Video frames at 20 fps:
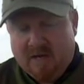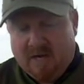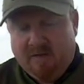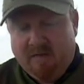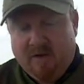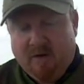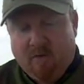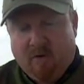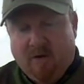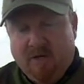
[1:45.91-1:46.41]

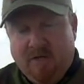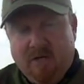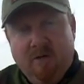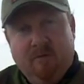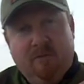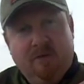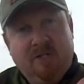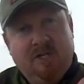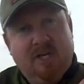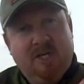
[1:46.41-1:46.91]
and they're
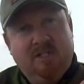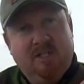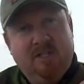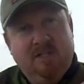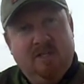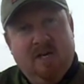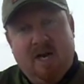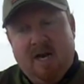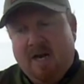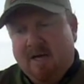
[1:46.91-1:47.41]
ideal for chasing
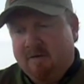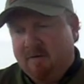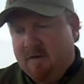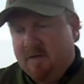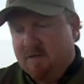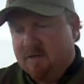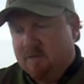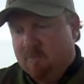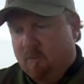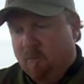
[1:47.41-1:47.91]
dart
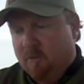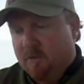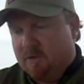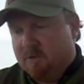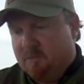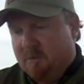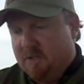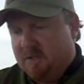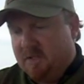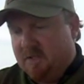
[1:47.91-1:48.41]
and smaller
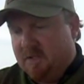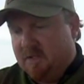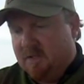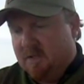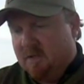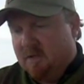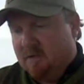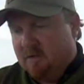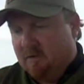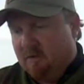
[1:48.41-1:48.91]
species
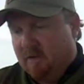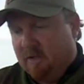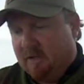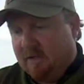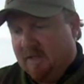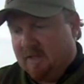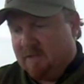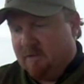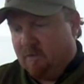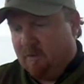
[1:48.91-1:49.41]
like
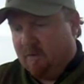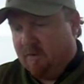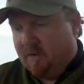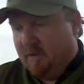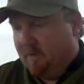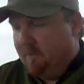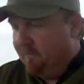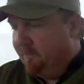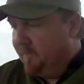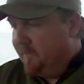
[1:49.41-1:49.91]
that sort of
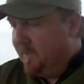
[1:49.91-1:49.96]
thing.